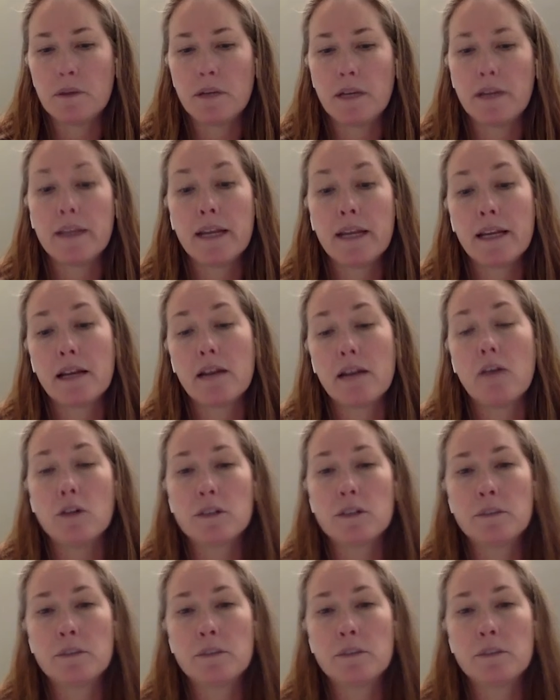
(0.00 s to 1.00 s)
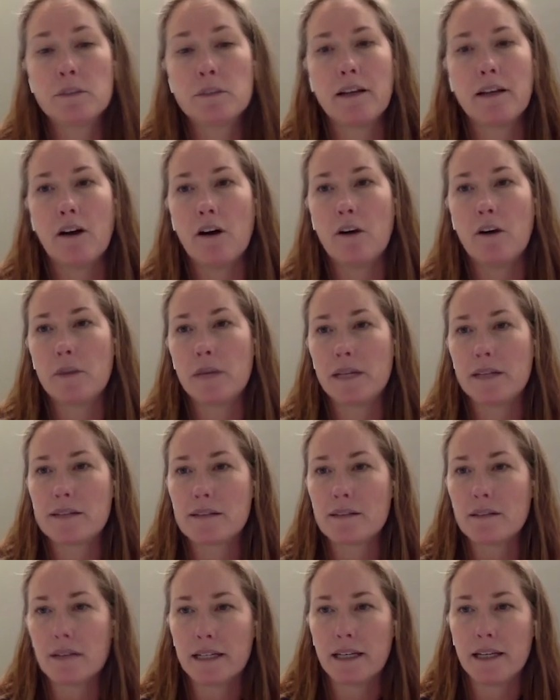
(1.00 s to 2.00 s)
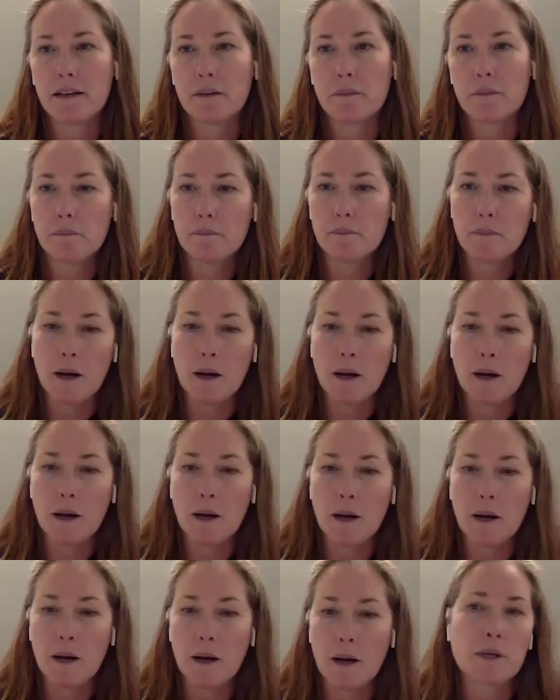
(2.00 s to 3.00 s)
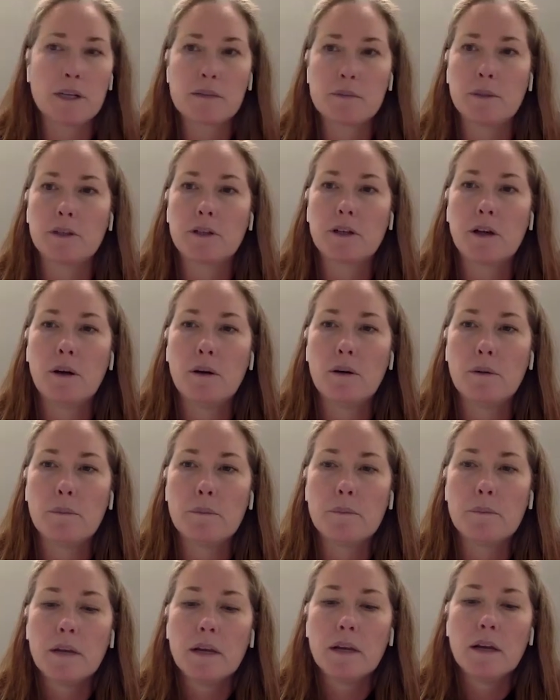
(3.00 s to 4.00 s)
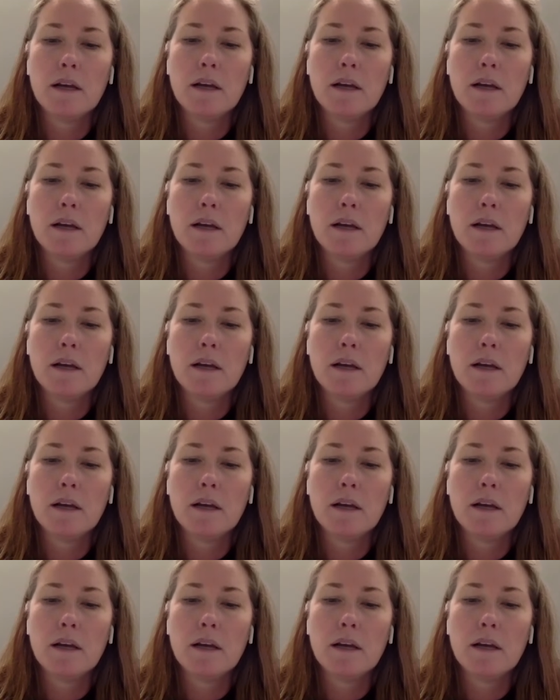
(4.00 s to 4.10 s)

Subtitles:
And then it ultimately all means lugging a ton of breast milk home.